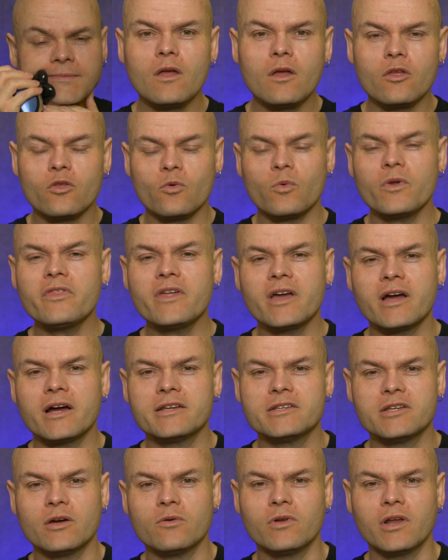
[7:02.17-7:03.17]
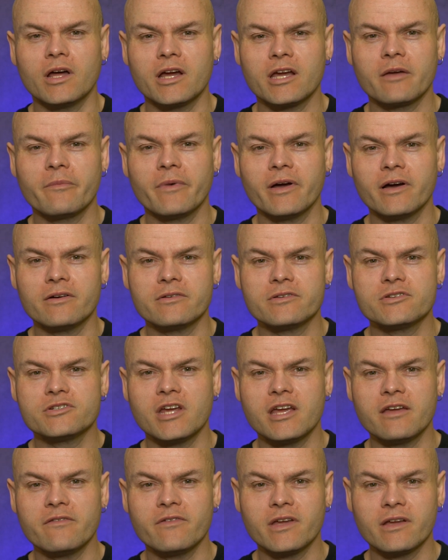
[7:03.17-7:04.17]
One thing I don't like about
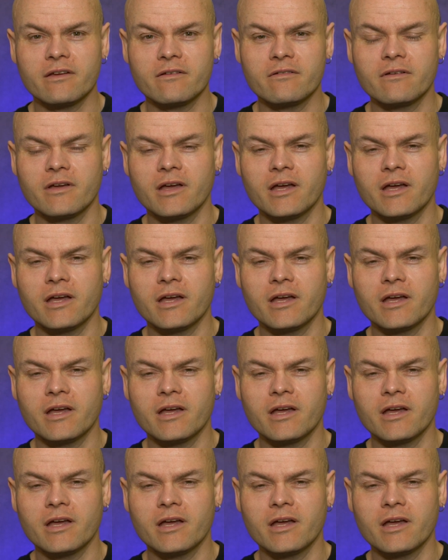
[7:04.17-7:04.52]
shaving